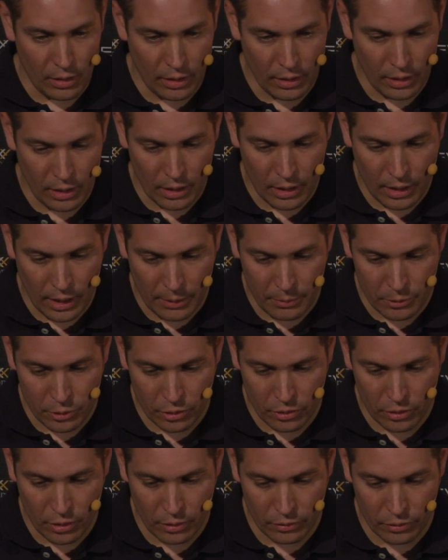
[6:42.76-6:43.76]
I'm
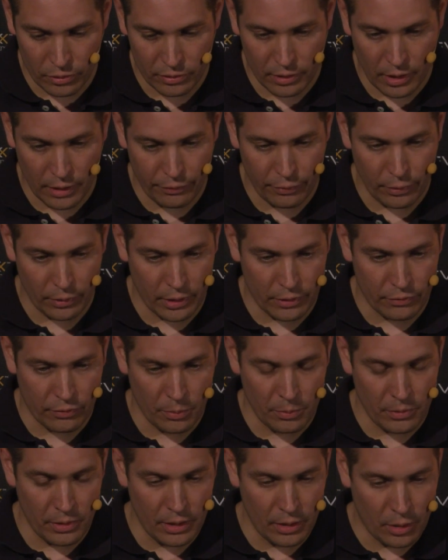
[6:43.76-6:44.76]
just going to start Vert.x
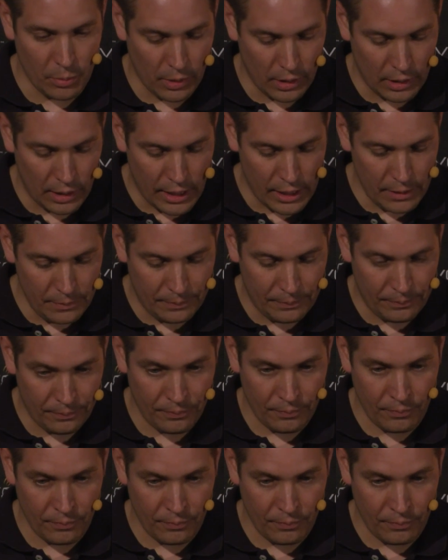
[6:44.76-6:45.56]
from the command line.